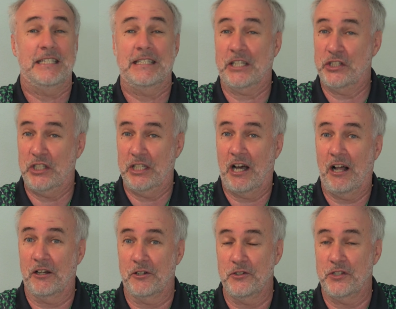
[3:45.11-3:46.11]

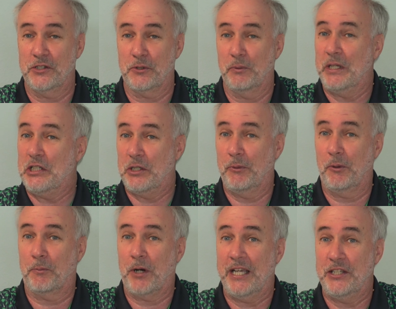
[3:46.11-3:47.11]
$60 is a reasonable
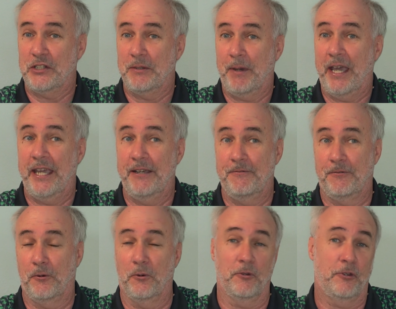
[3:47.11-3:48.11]
price to pay
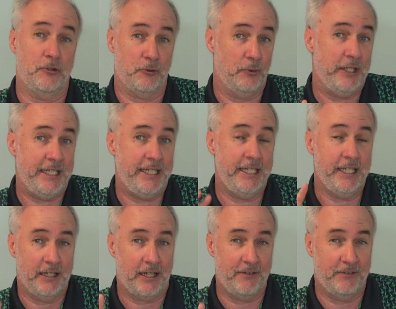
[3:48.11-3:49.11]
for
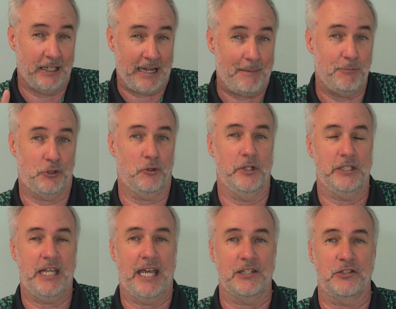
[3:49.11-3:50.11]
3 of the laboratory
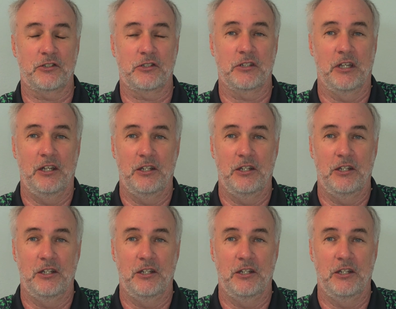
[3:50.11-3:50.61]
tests.